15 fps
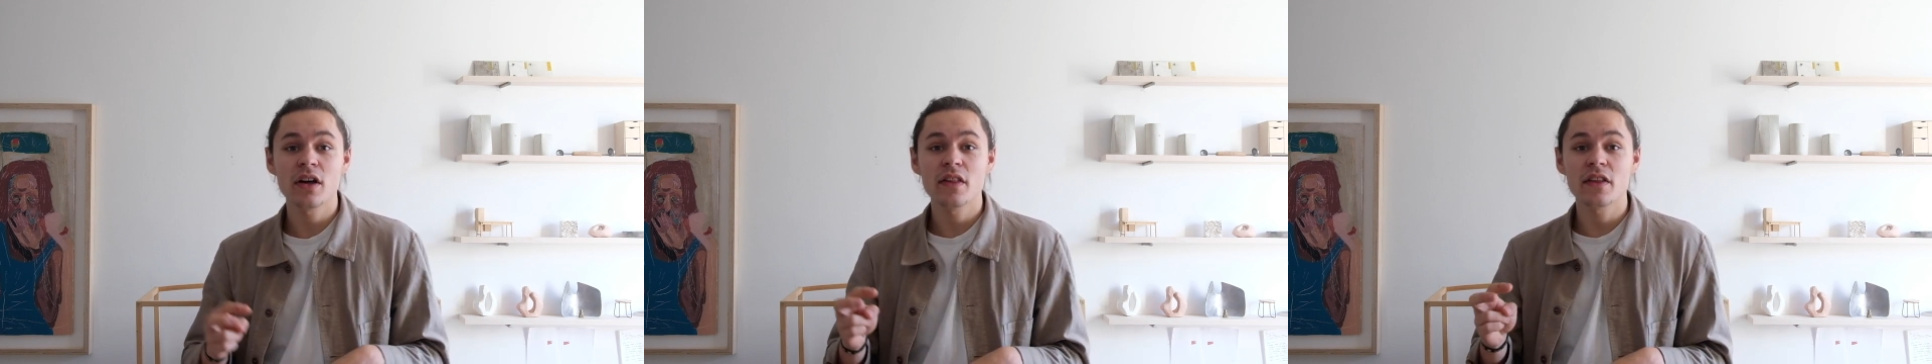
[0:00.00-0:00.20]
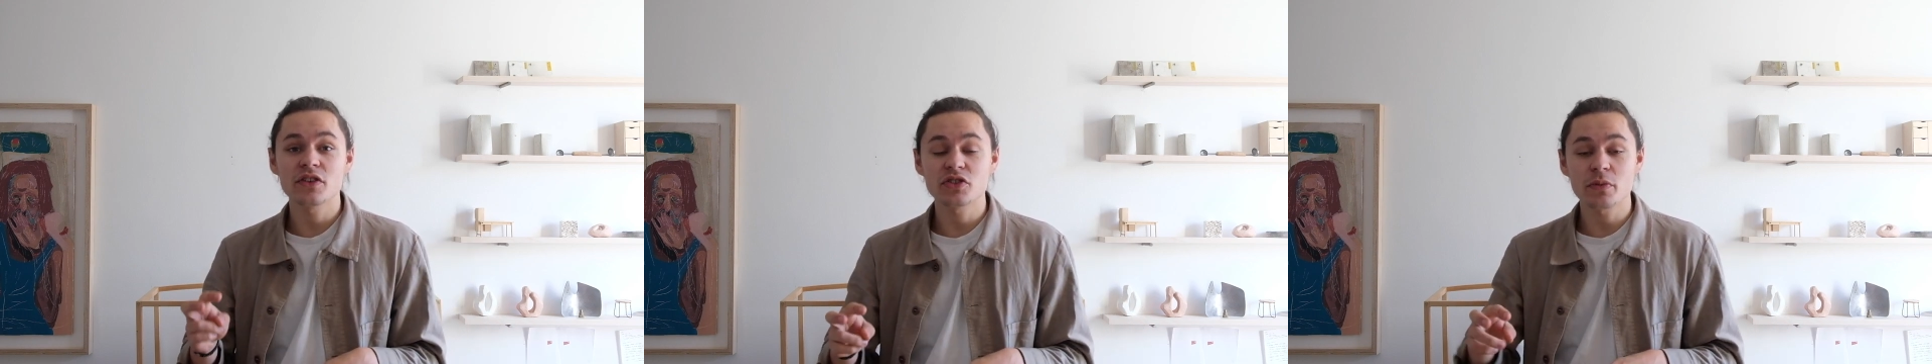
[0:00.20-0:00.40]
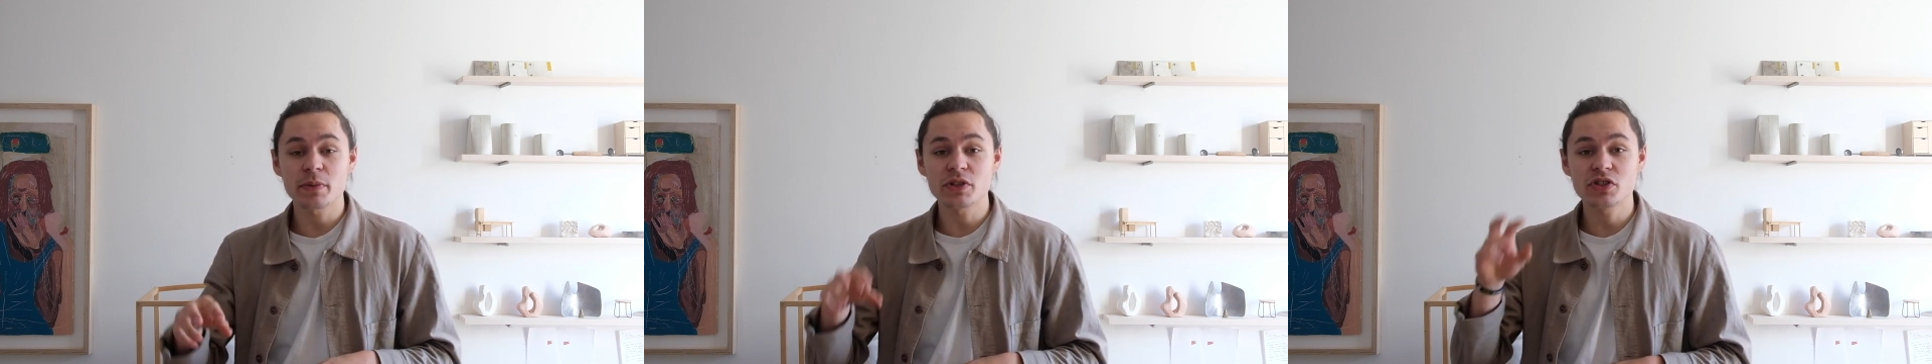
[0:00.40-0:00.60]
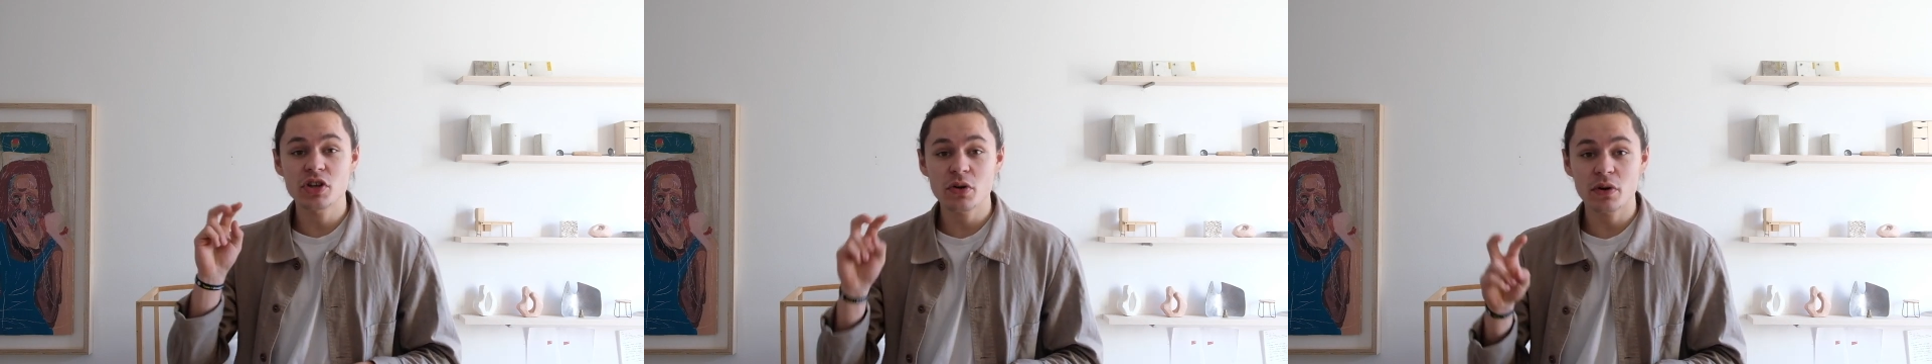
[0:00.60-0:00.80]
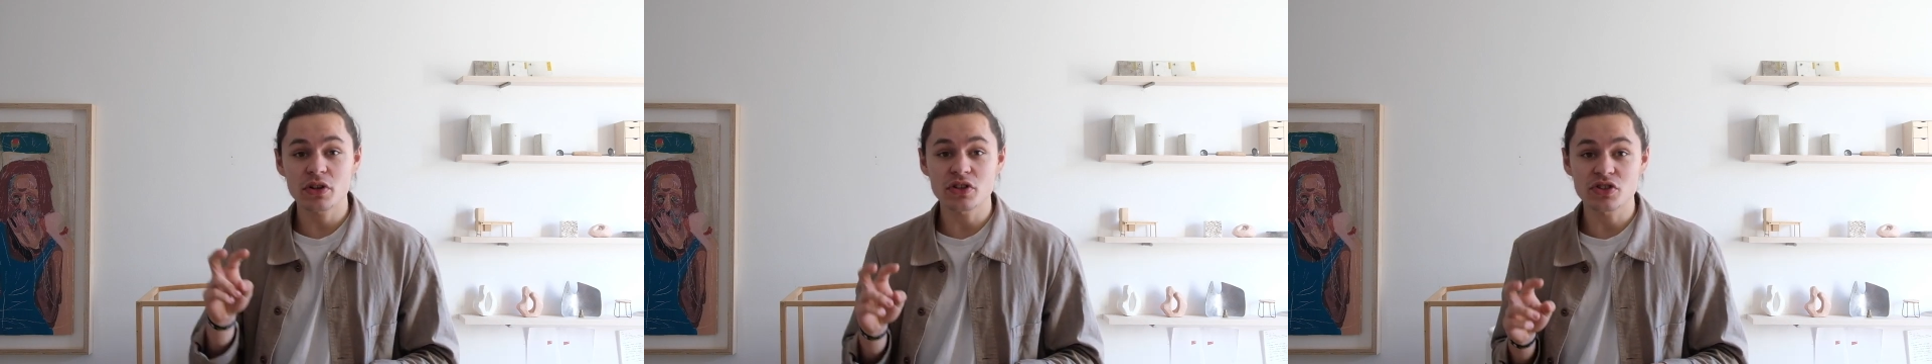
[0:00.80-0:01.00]
there should be
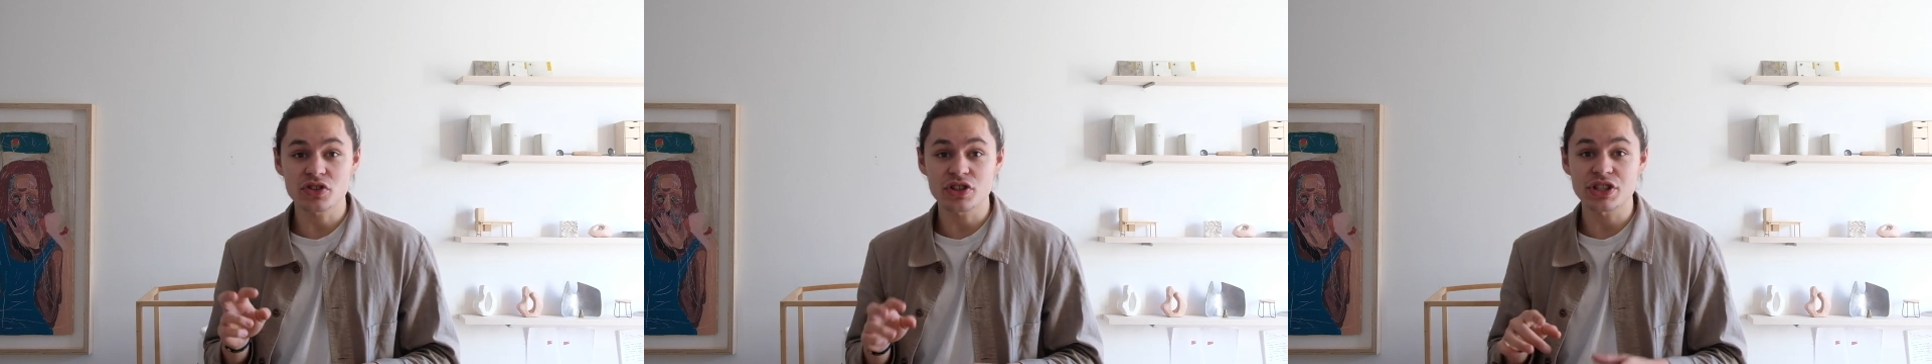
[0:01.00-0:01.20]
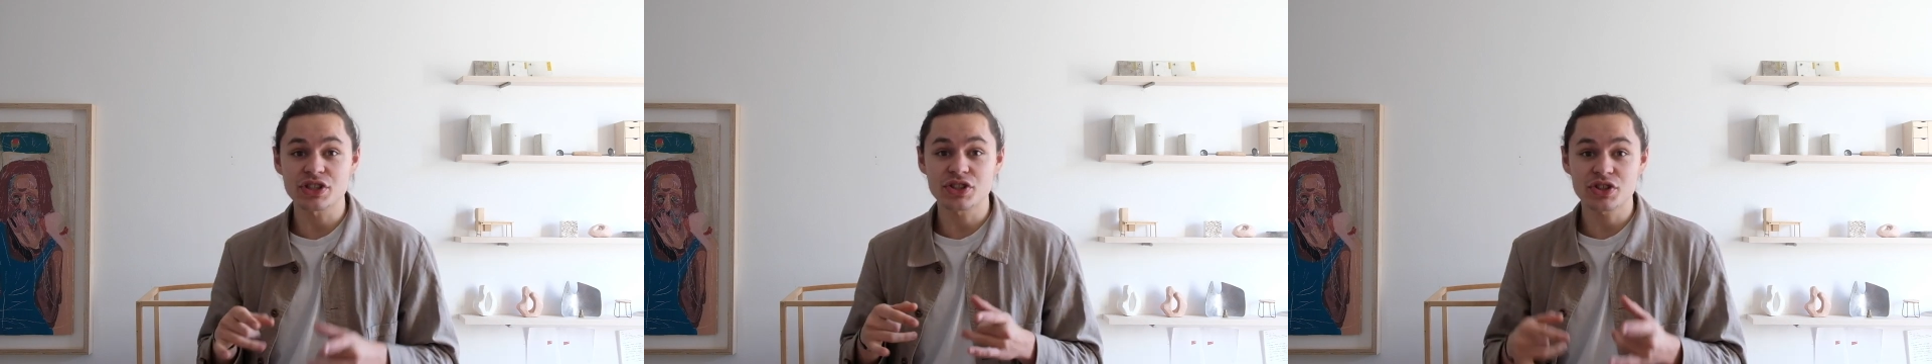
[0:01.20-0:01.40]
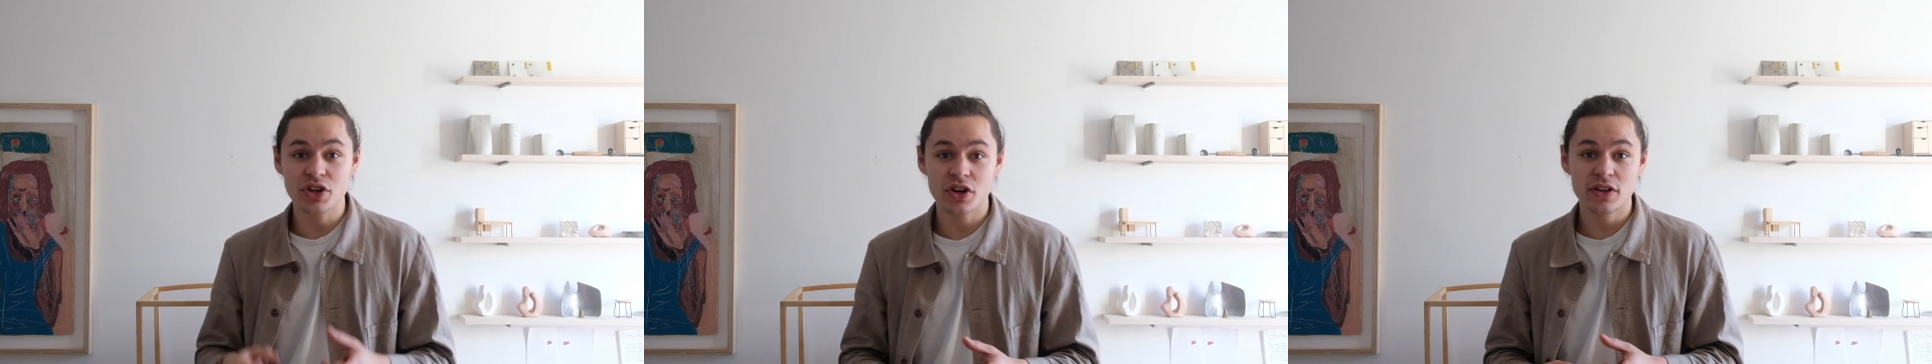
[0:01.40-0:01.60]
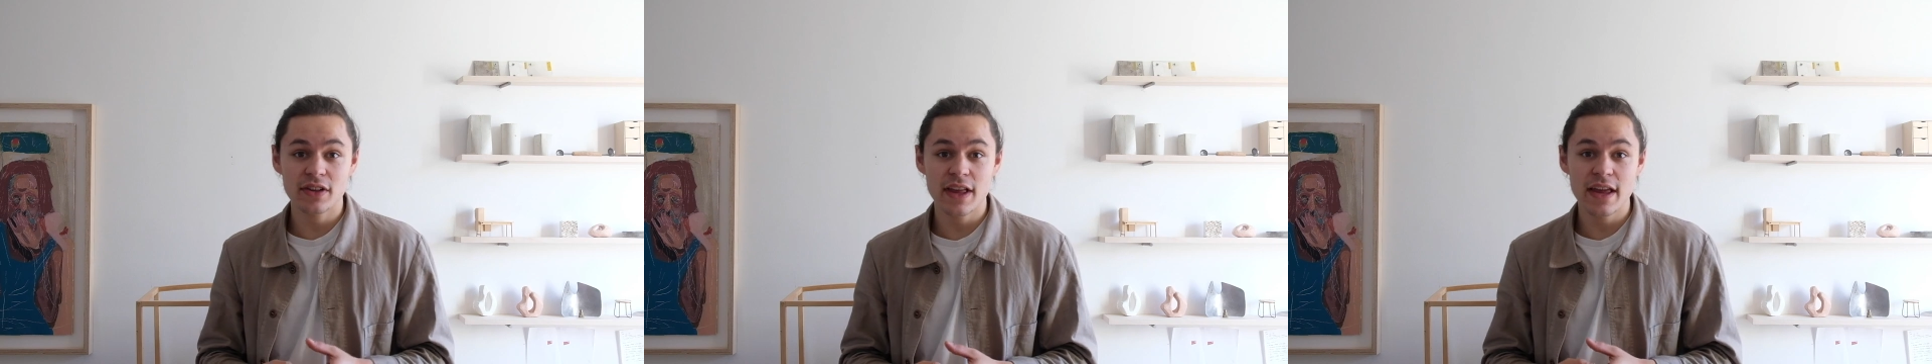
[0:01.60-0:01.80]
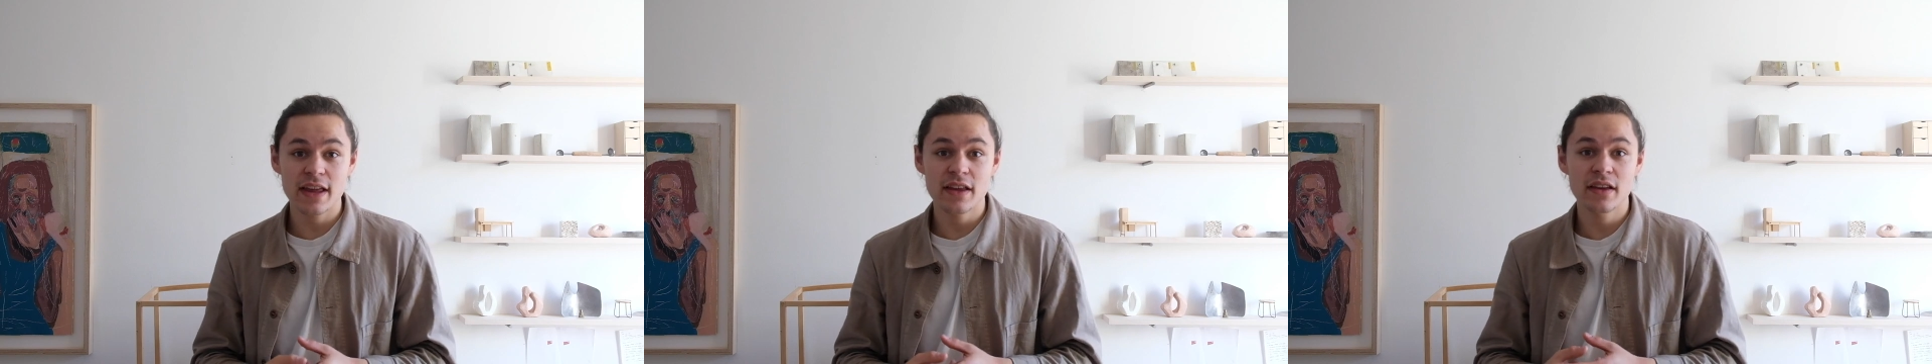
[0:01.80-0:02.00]
two on your screen
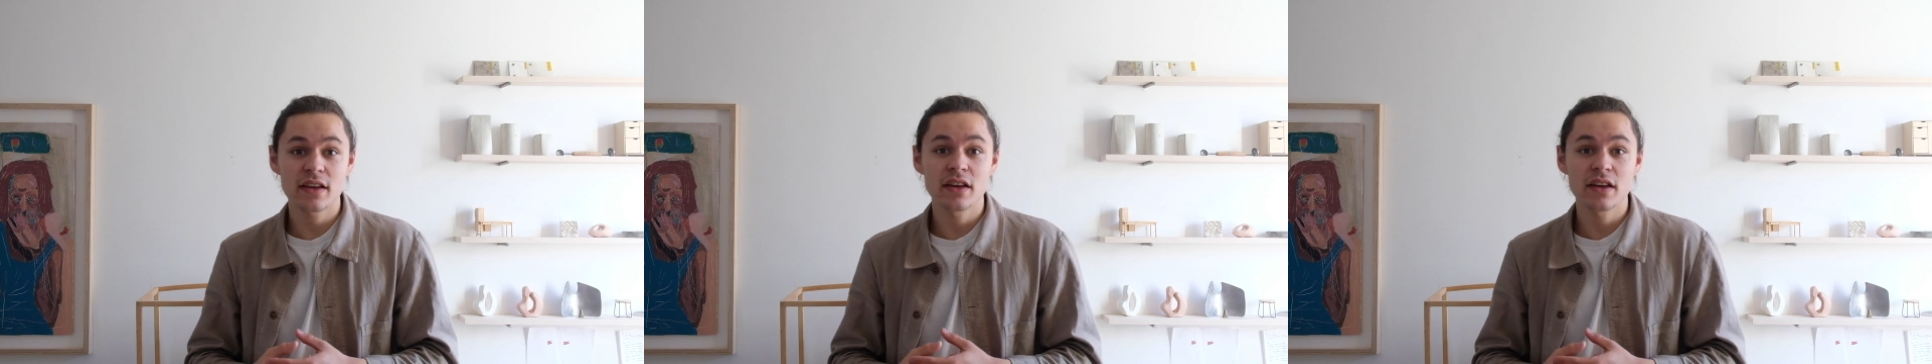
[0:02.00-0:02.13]
shortly.